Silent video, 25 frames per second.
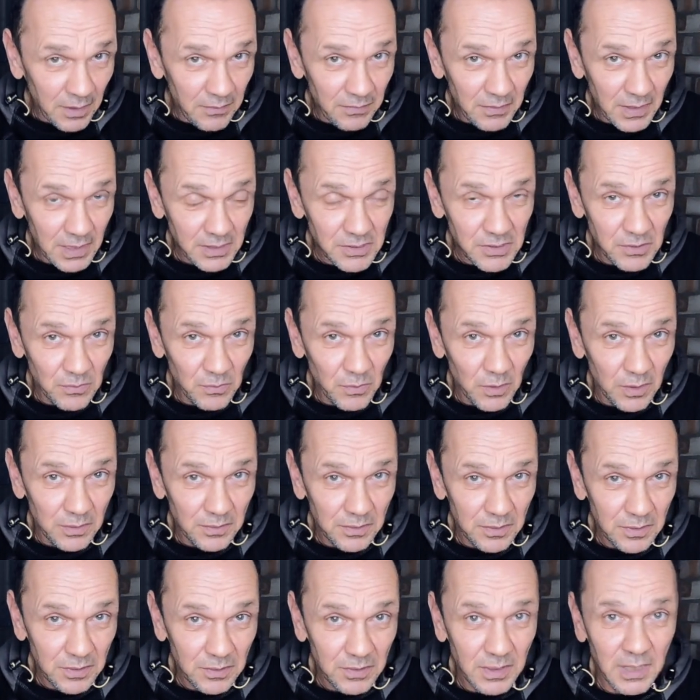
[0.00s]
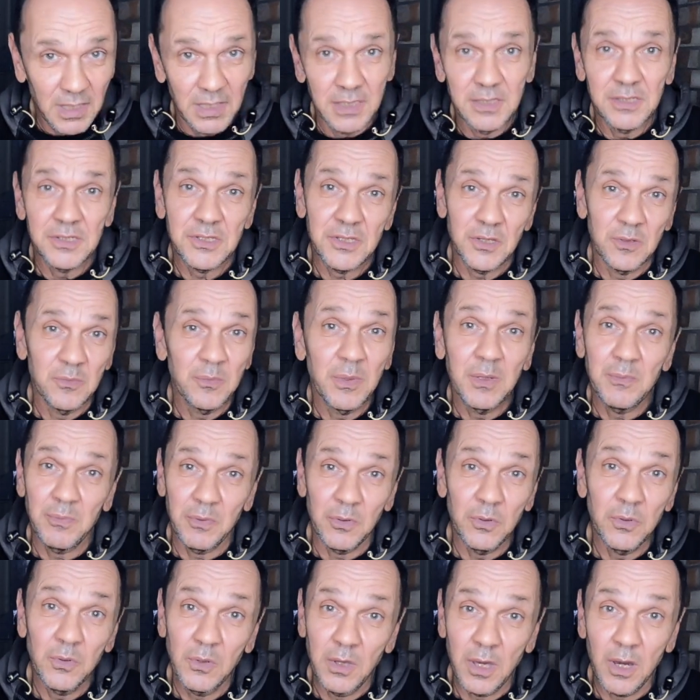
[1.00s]
that's a one, okay? So
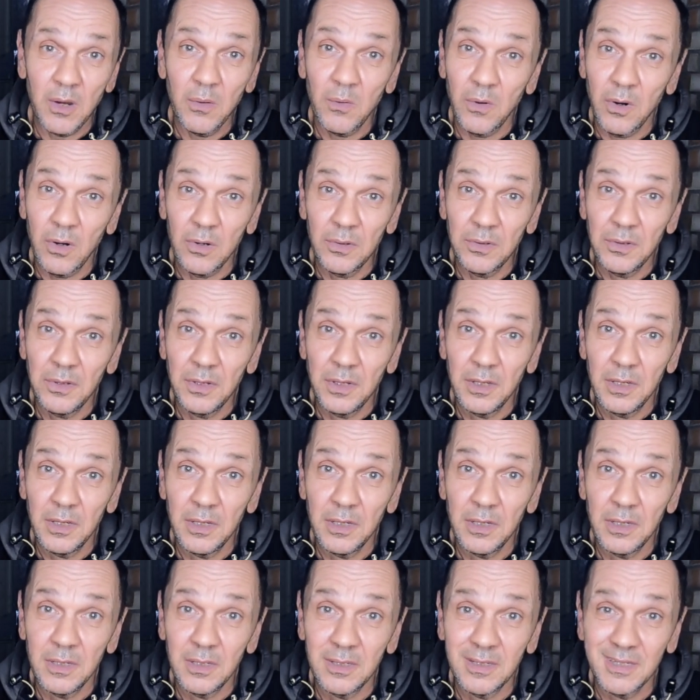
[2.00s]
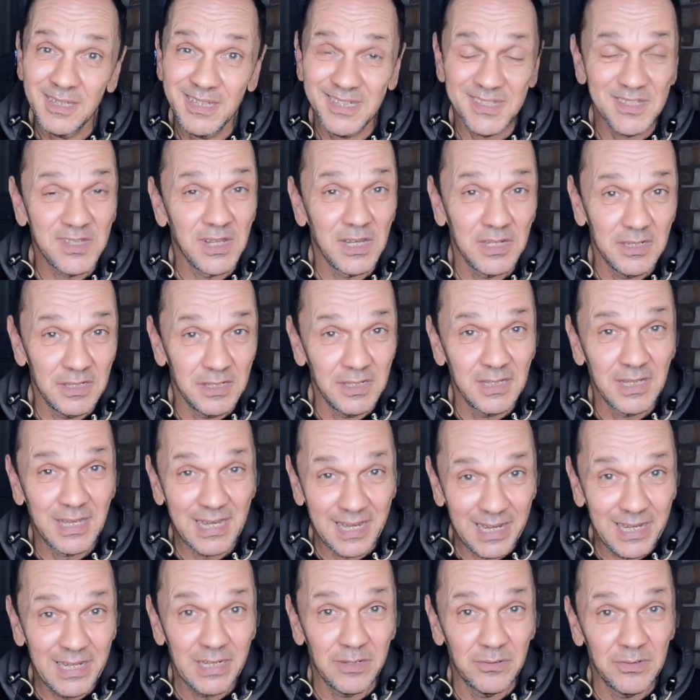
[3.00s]
people who go on extended
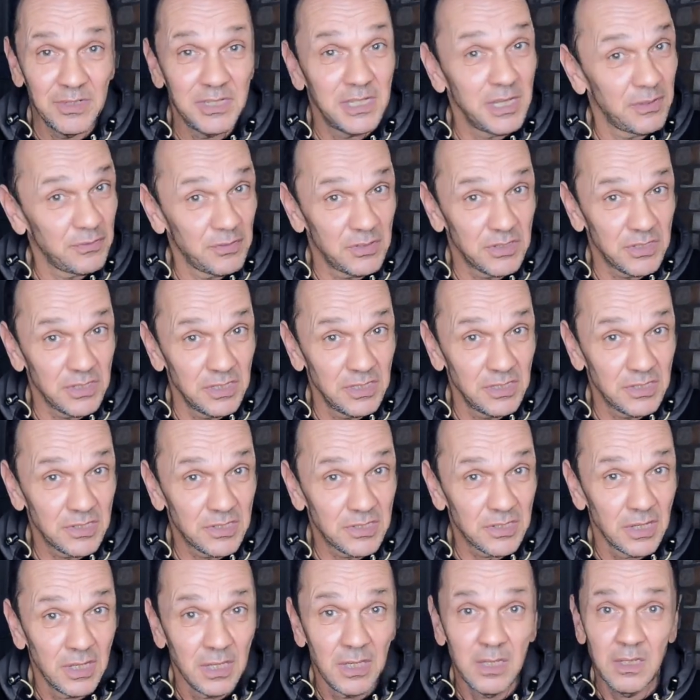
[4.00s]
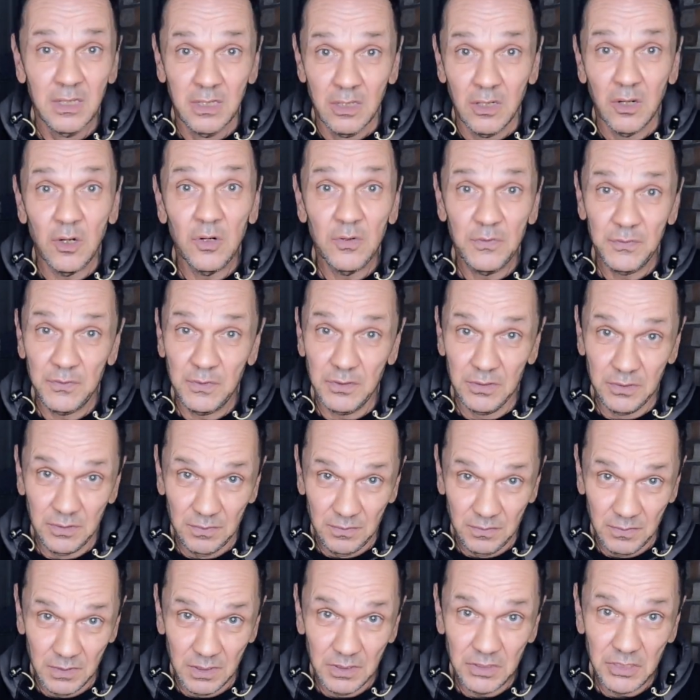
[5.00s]
calorie deficits
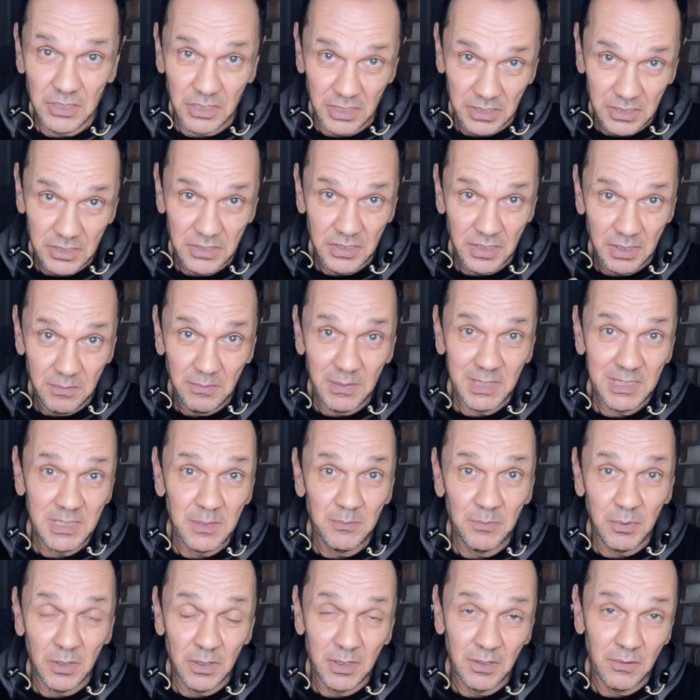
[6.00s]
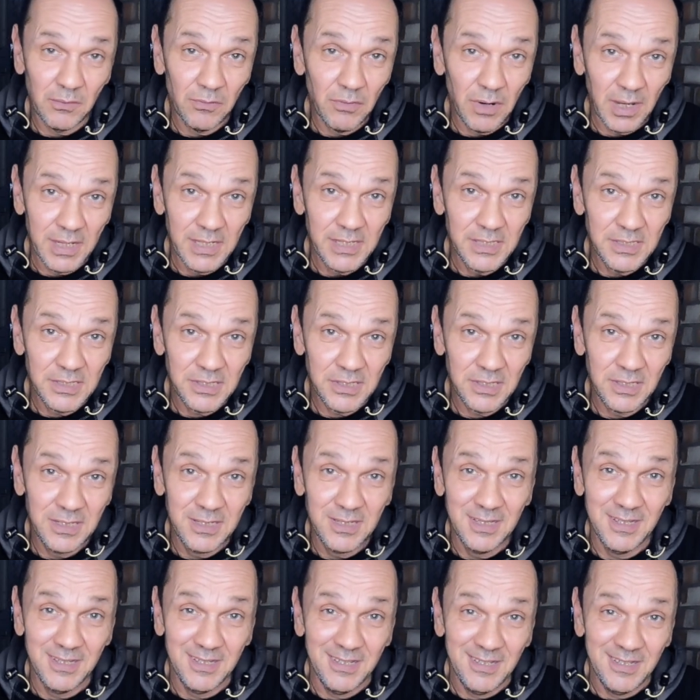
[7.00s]
often change their metabolic
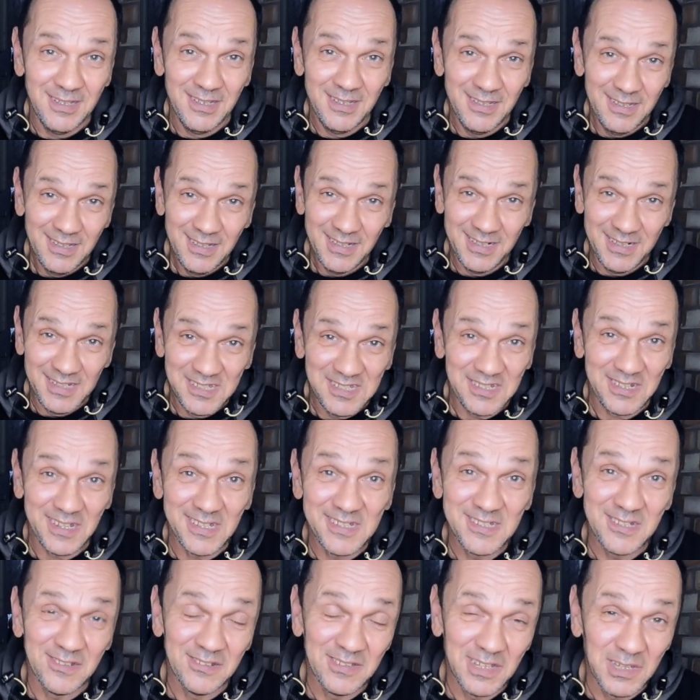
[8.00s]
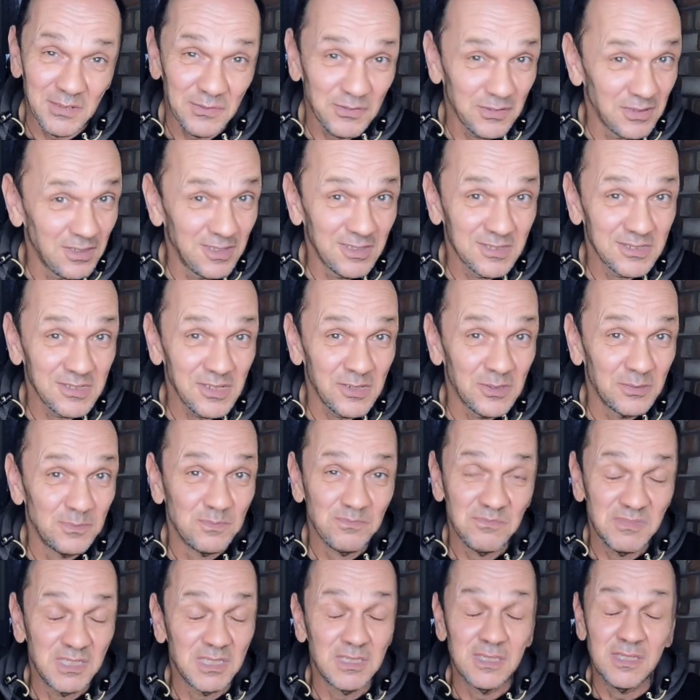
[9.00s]
rate and it stays like that for a long time.
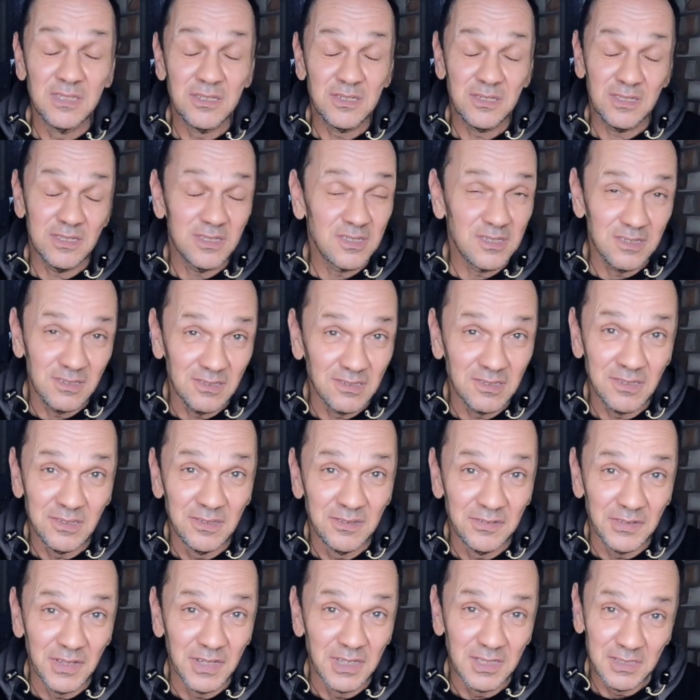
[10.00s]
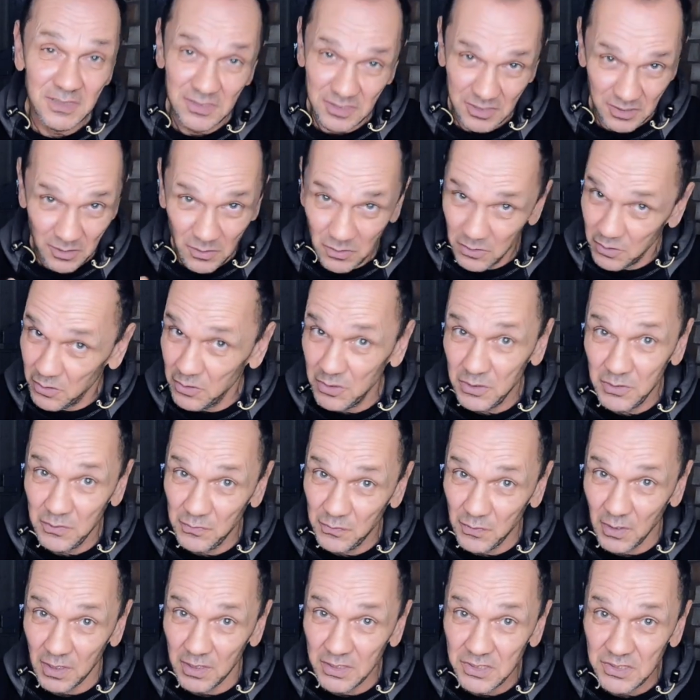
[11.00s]
You know, it's not a good thing. It's not good
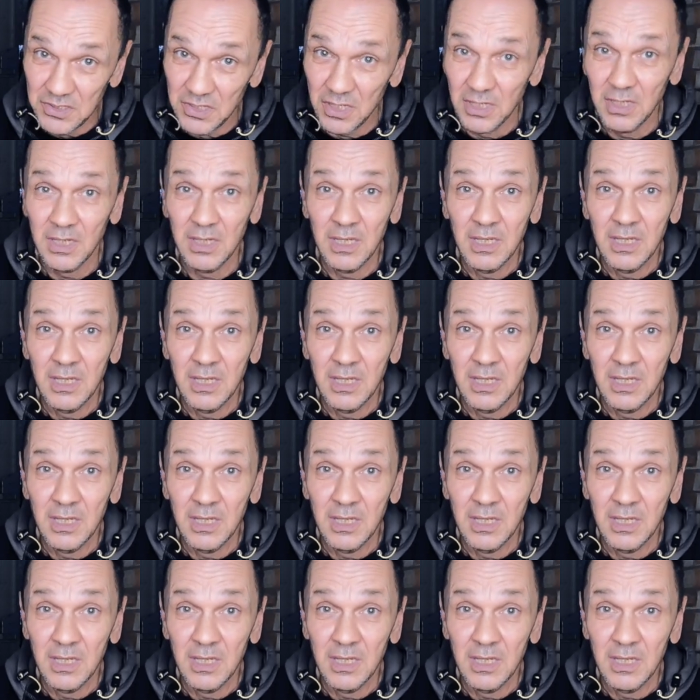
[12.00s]
advice.